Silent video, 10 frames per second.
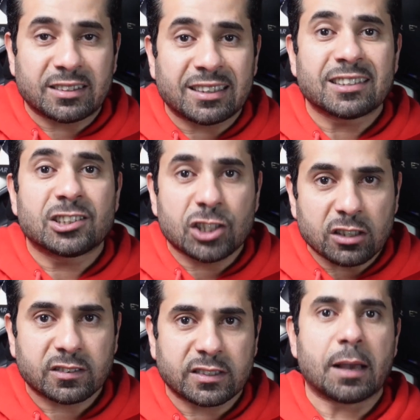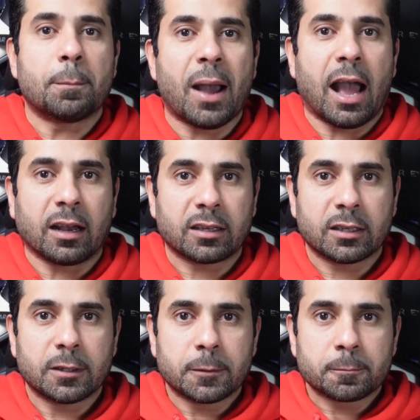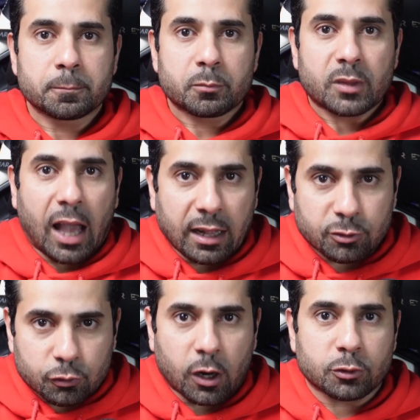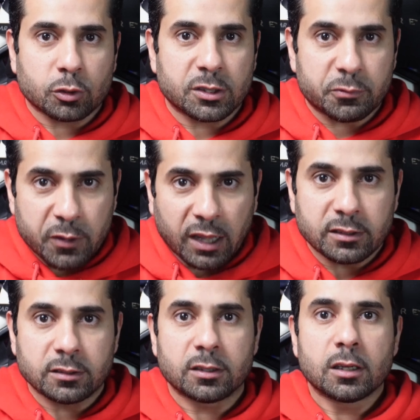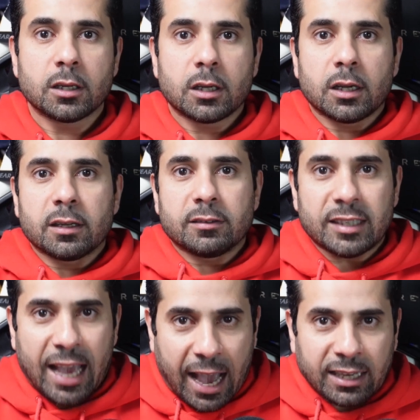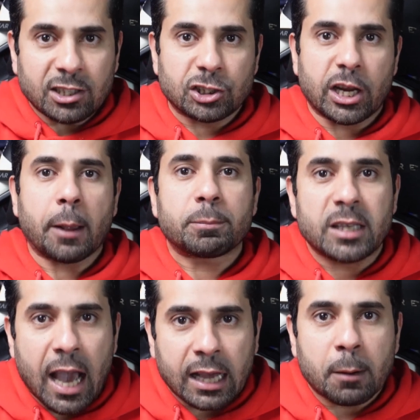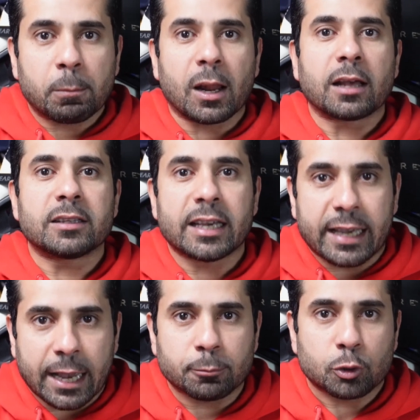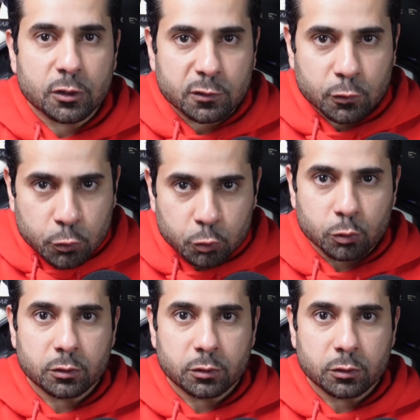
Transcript: just sit back and try to defend. They had a shape, they had a plan, they came to execute.